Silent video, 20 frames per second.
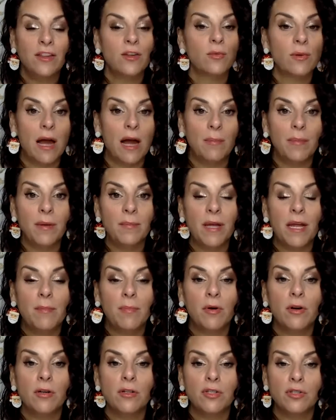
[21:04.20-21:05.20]
the wrapping
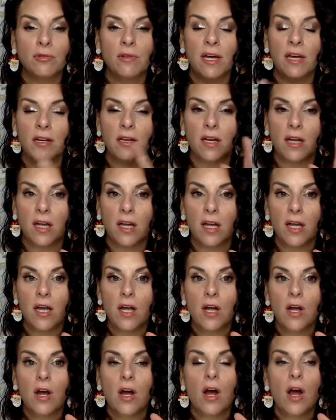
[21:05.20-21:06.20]
paper so that
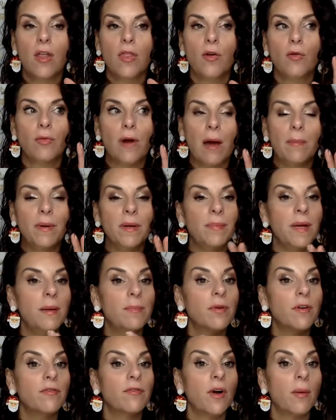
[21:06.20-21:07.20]
the wrapping
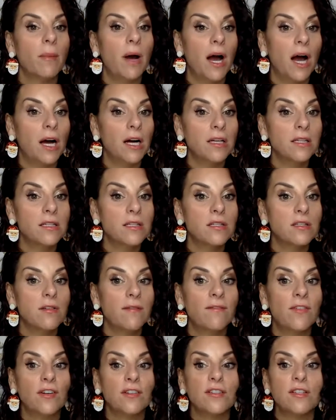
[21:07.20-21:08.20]
paper from us
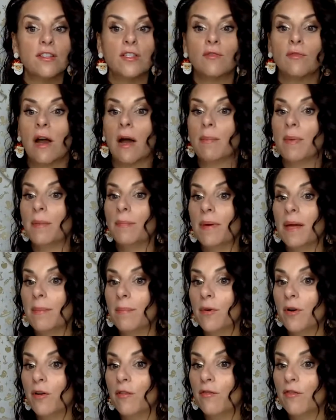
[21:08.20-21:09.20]
versus the wrapping
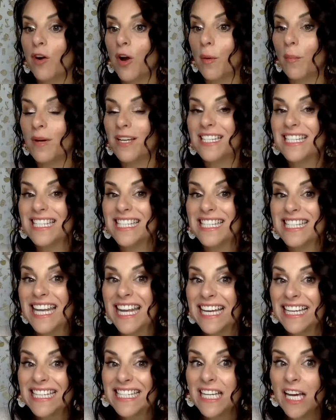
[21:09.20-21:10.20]
paper from
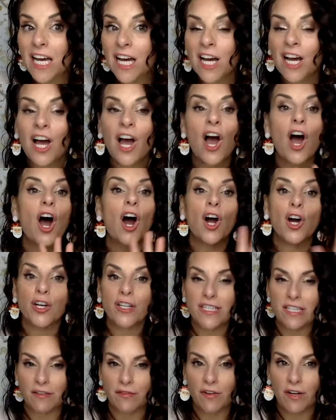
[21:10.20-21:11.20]
Santa are
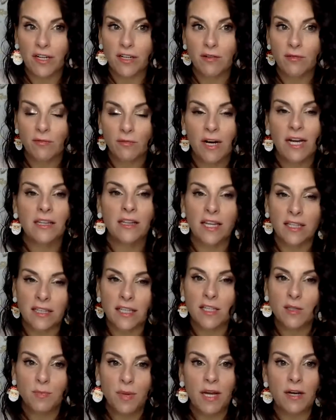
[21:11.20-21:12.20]
different, right? Like
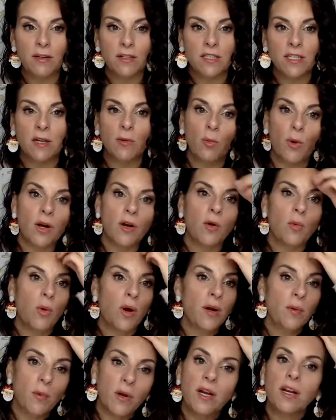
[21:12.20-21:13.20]
that's parenting
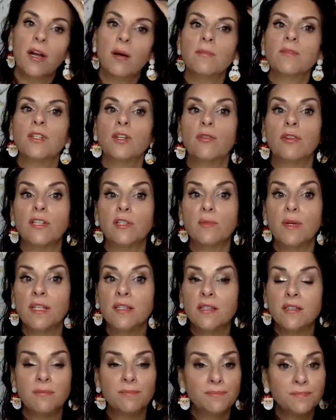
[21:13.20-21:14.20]
101 when it comes to
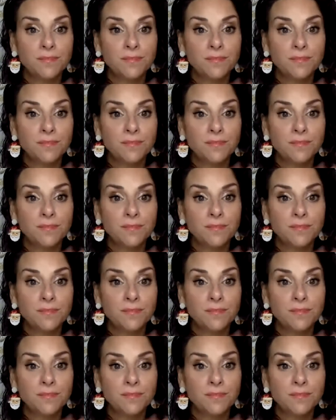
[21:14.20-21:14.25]
Christmas.